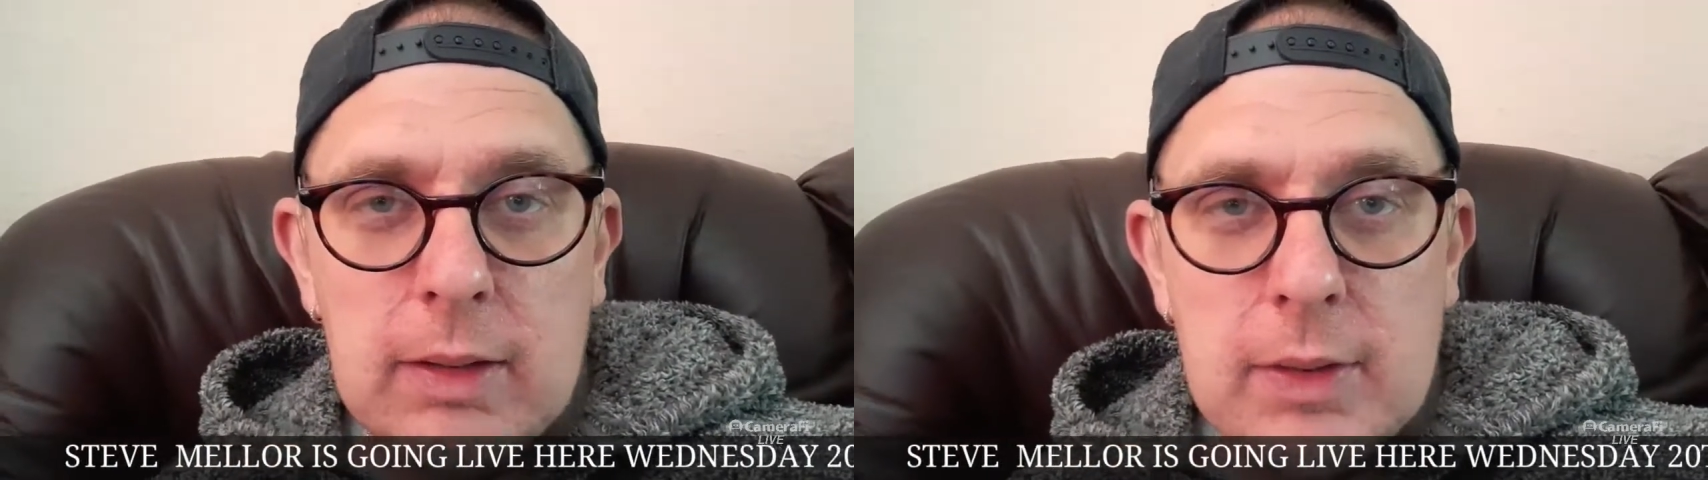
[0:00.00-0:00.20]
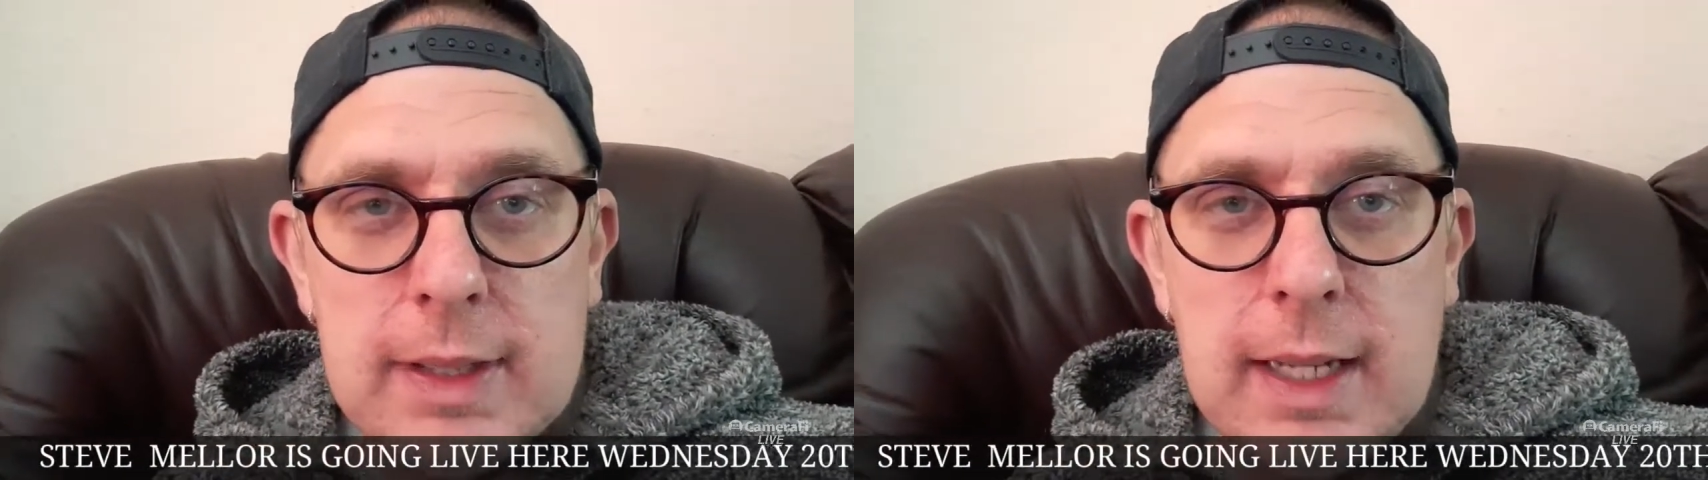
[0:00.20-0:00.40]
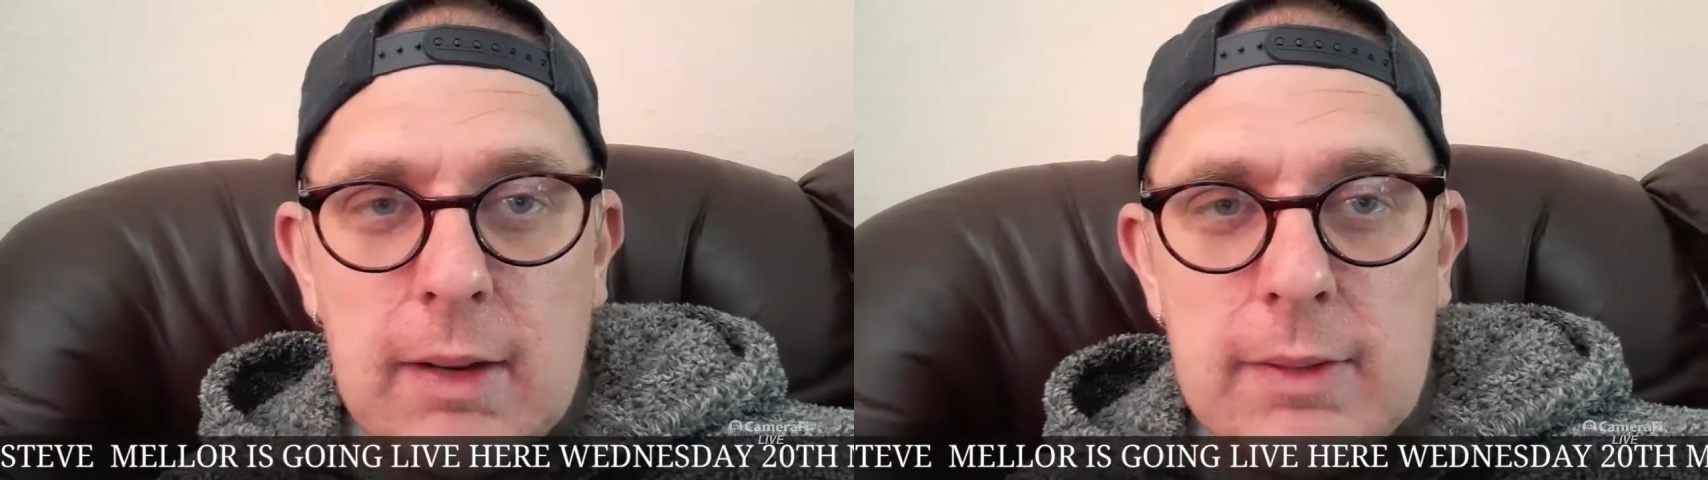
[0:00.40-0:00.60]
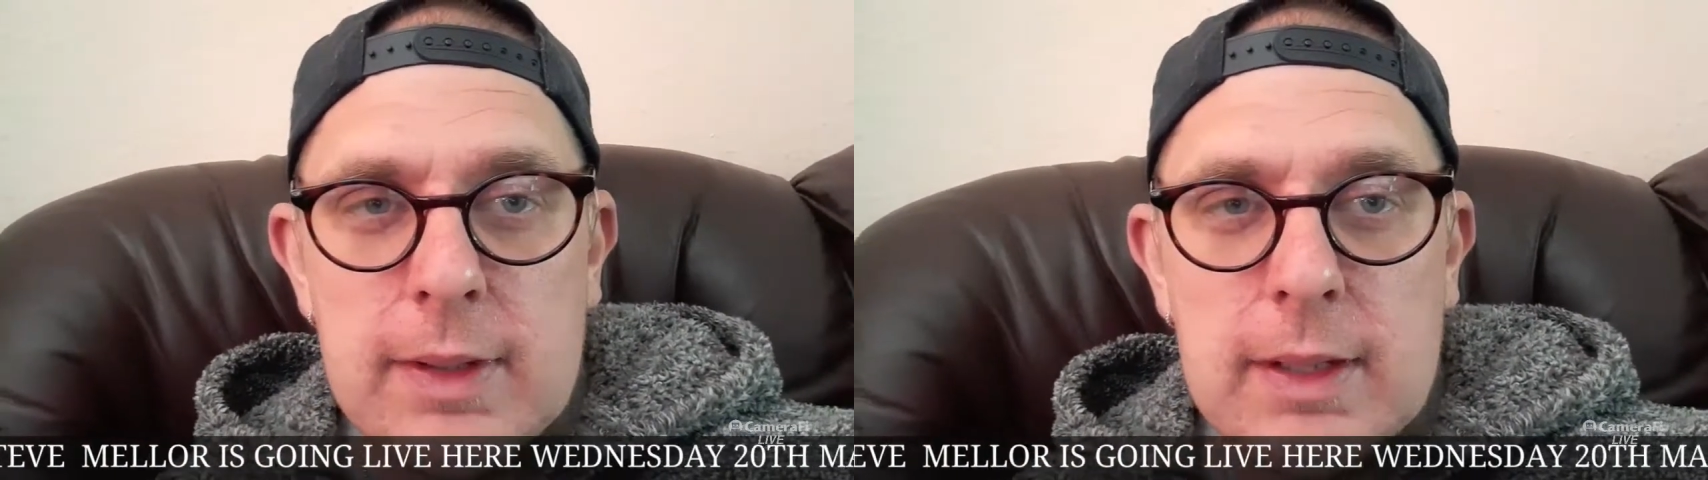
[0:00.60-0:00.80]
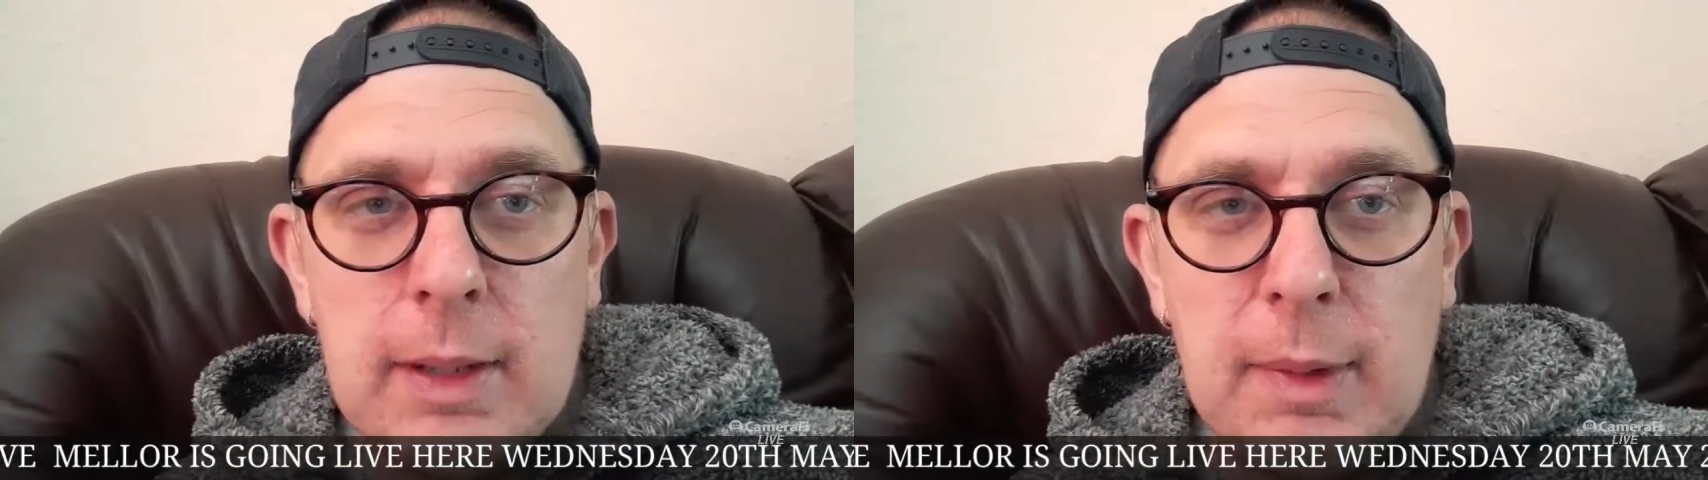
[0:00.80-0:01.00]

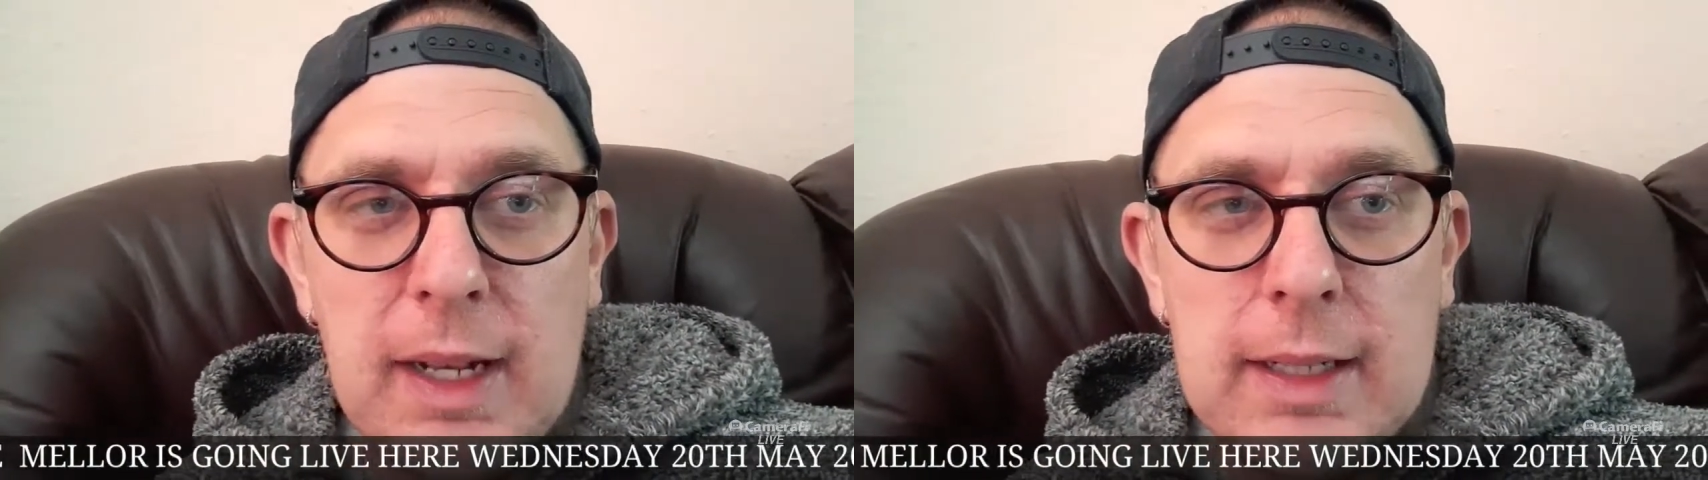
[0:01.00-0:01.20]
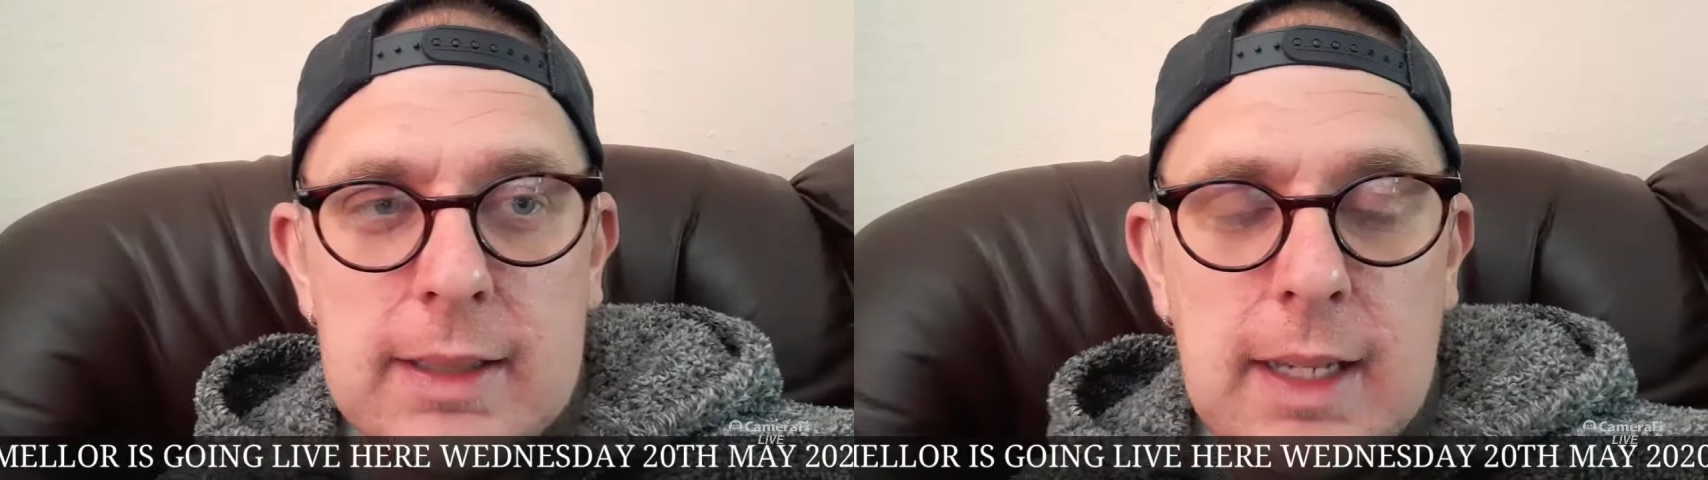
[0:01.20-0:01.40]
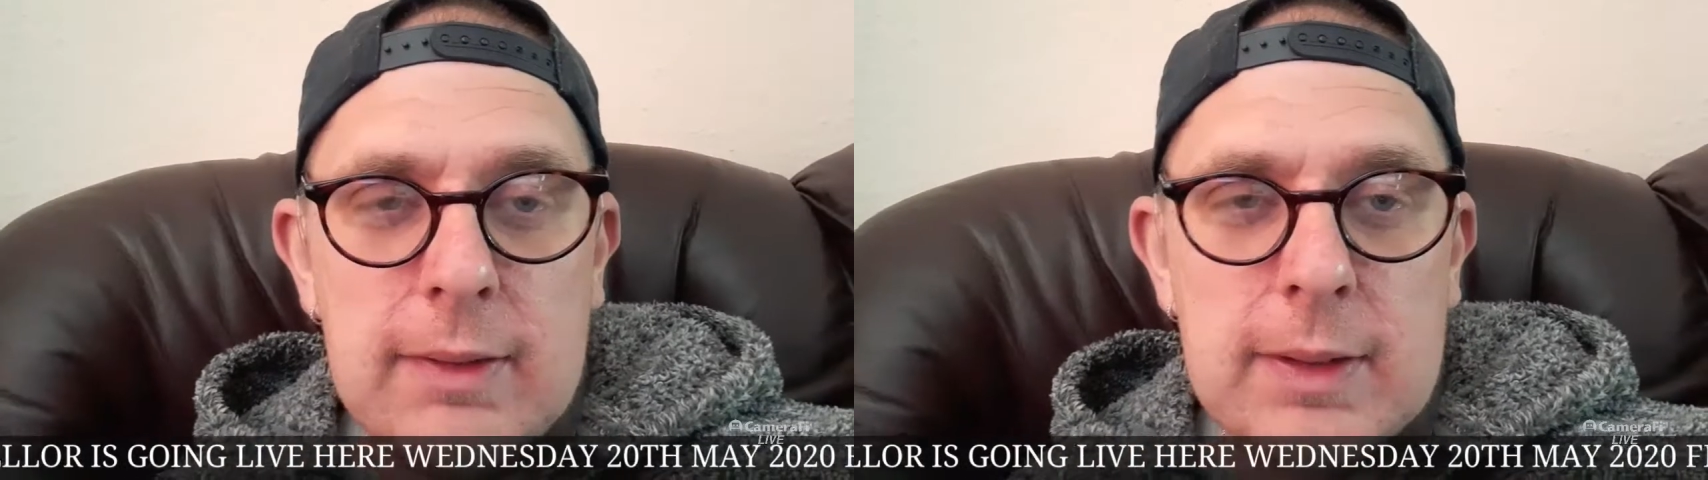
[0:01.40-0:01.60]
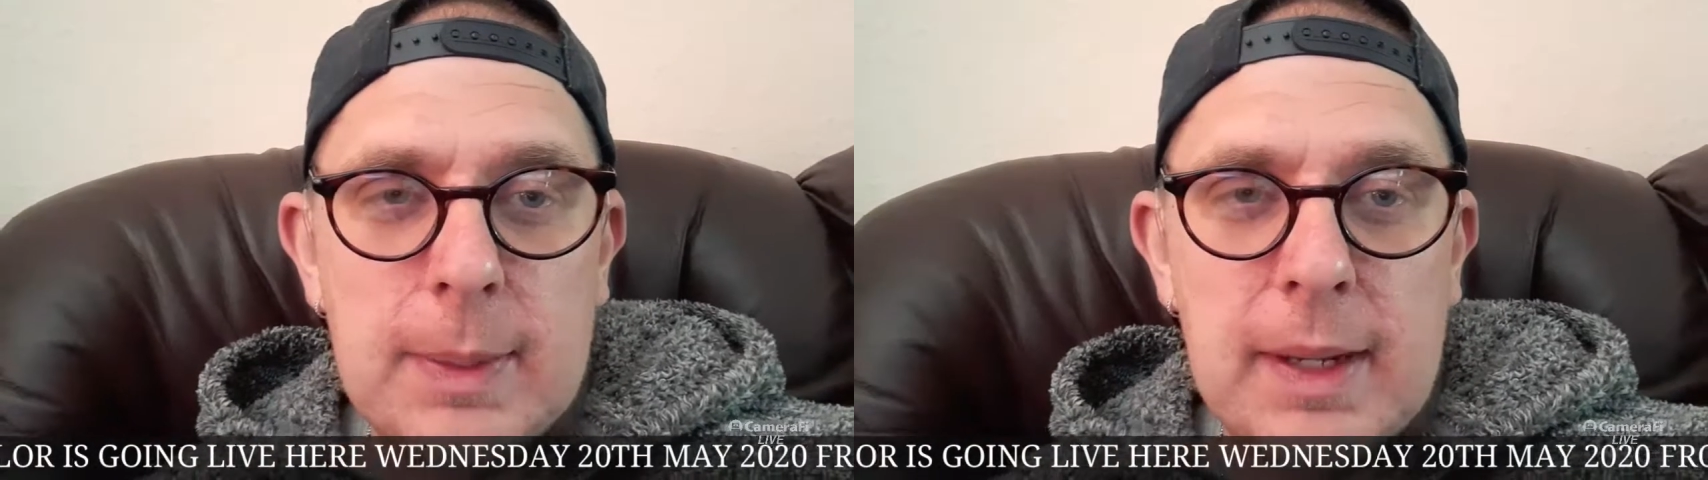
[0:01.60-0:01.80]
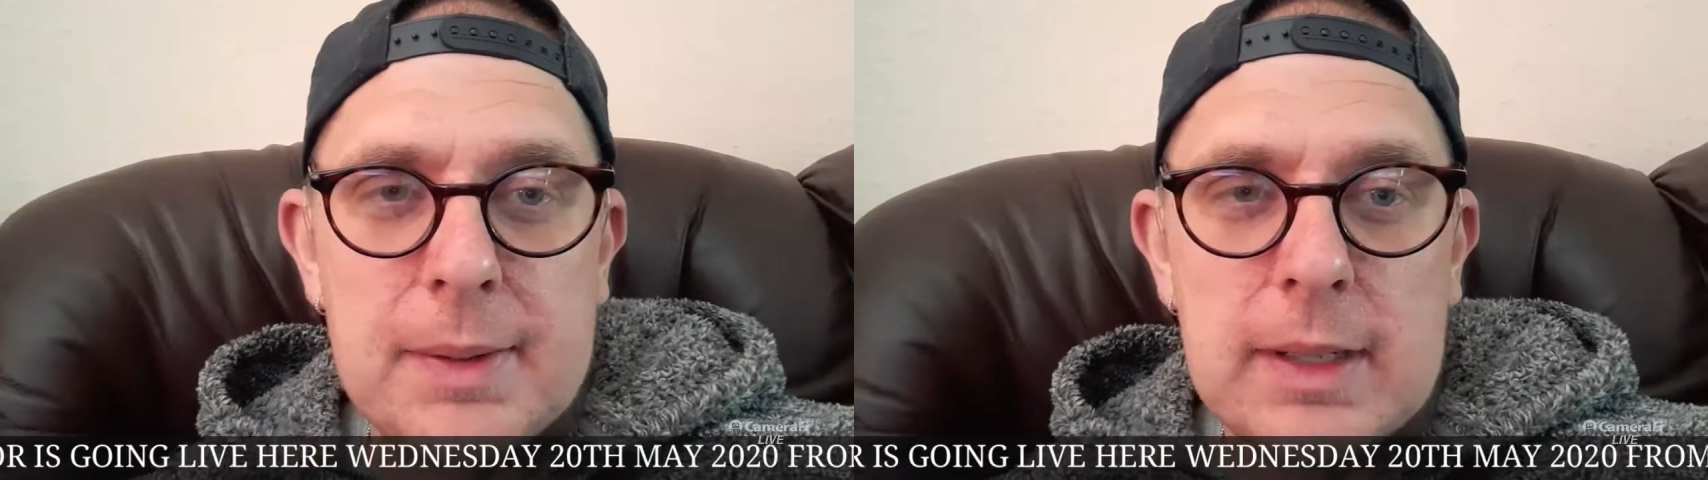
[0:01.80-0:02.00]
yourselves well and safe as well.